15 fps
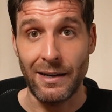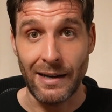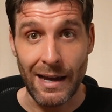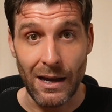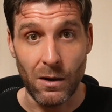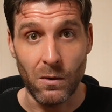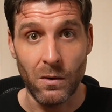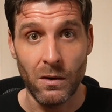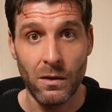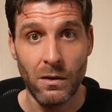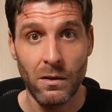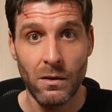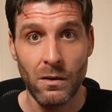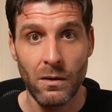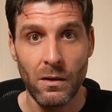now?
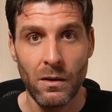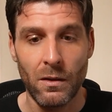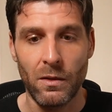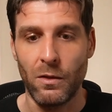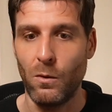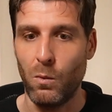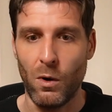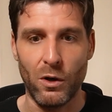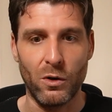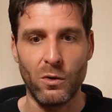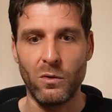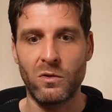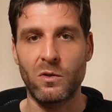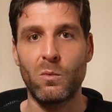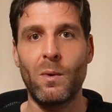The one
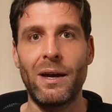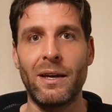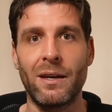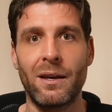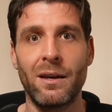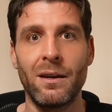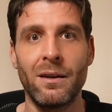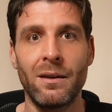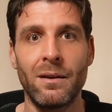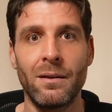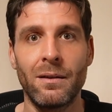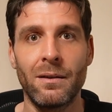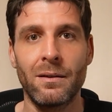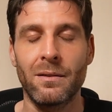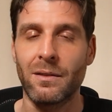who's awake.
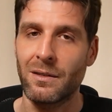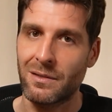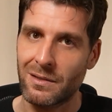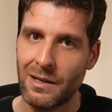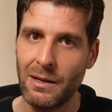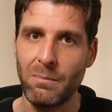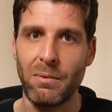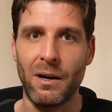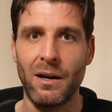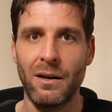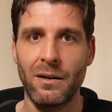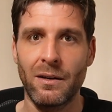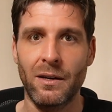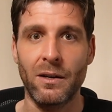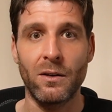The sleeper
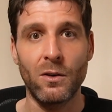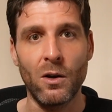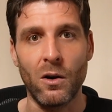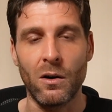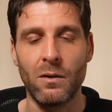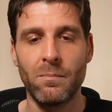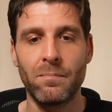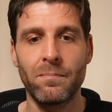cannot.